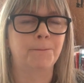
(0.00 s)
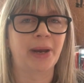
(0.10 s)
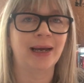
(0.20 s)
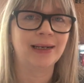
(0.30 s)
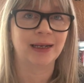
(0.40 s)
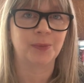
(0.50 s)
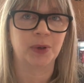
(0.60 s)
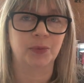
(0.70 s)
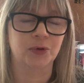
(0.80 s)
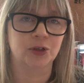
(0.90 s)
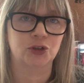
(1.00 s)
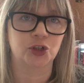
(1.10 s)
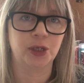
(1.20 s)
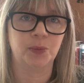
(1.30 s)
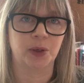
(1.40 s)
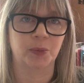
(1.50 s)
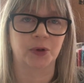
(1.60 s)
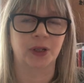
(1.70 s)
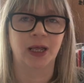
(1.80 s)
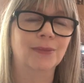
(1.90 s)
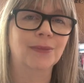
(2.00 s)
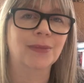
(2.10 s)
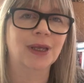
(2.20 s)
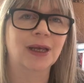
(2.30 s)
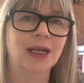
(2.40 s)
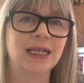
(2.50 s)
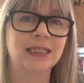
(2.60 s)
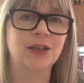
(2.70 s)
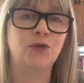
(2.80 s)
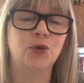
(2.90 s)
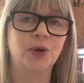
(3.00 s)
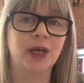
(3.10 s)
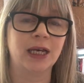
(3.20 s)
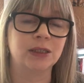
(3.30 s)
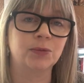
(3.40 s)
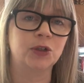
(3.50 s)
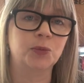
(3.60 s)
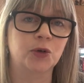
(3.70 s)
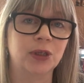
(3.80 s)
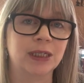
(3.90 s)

badly people can treat people. Let's see if you can guess which book